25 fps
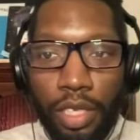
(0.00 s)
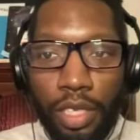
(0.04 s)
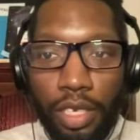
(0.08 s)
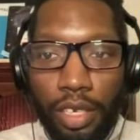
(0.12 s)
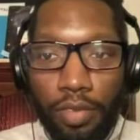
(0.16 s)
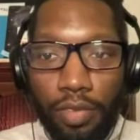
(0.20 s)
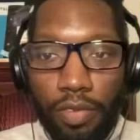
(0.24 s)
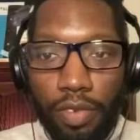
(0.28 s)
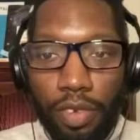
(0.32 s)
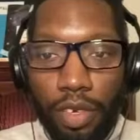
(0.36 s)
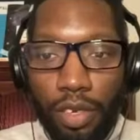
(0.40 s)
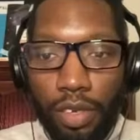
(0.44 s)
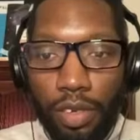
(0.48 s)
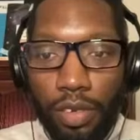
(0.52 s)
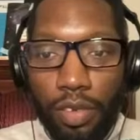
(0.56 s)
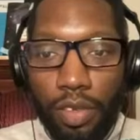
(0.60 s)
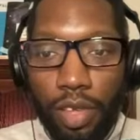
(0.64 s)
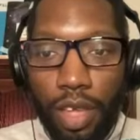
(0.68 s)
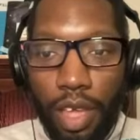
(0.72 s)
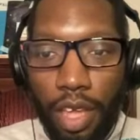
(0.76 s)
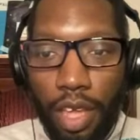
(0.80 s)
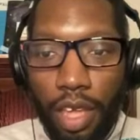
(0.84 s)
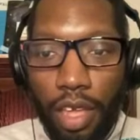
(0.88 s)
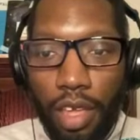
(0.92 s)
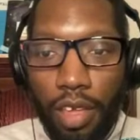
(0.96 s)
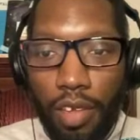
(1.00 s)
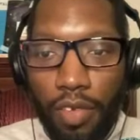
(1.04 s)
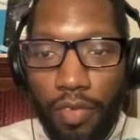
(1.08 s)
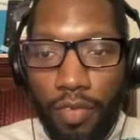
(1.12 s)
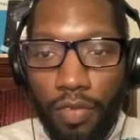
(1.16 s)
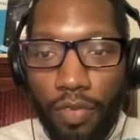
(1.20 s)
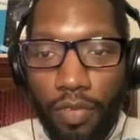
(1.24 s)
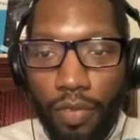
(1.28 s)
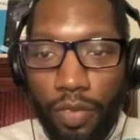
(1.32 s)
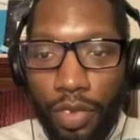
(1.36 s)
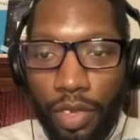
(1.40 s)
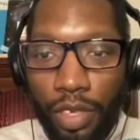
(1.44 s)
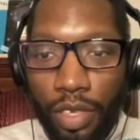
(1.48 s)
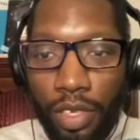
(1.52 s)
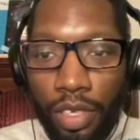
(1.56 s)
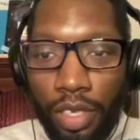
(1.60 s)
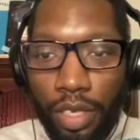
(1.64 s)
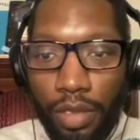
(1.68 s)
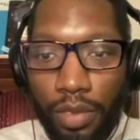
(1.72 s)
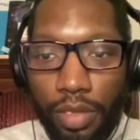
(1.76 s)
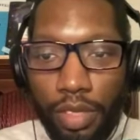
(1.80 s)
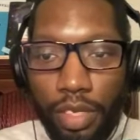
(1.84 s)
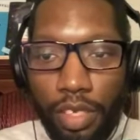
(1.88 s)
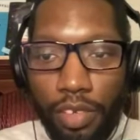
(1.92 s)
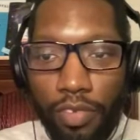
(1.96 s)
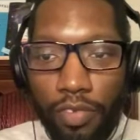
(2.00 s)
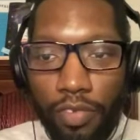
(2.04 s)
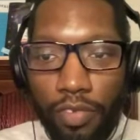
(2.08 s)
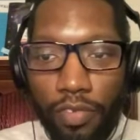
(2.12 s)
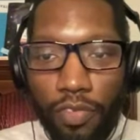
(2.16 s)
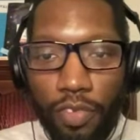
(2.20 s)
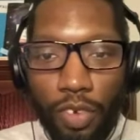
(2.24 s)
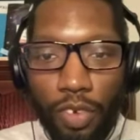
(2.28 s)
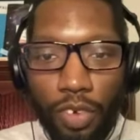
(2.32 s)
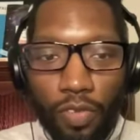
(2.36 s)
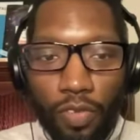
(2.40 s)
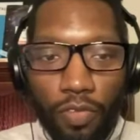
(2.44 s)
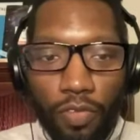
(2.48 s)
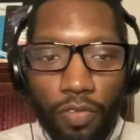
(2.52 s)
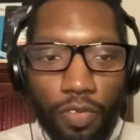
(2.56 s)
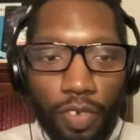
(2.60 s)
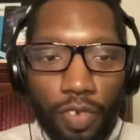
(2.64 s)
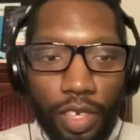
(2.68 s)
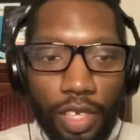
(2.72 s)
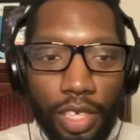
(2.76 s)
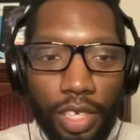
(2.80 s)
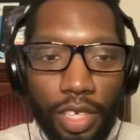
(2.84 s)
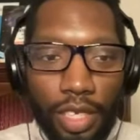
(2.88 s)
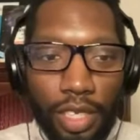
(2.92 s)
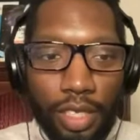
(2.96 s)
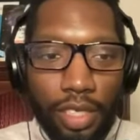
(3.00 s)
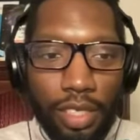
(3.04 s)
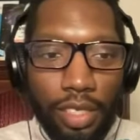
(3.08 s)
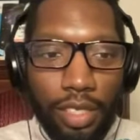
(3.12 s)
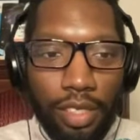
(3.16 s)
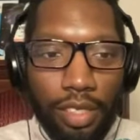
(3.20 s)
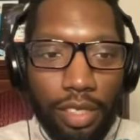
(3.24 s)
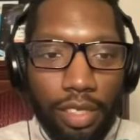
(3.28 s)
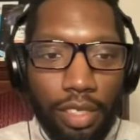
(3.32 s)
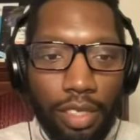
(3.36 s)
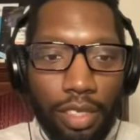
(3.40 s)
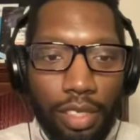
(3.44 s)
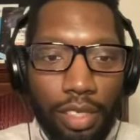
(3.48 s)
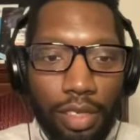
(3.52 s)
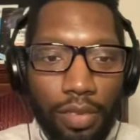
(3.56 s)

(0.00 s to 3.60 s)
If you don't have one, let's see, refer friends.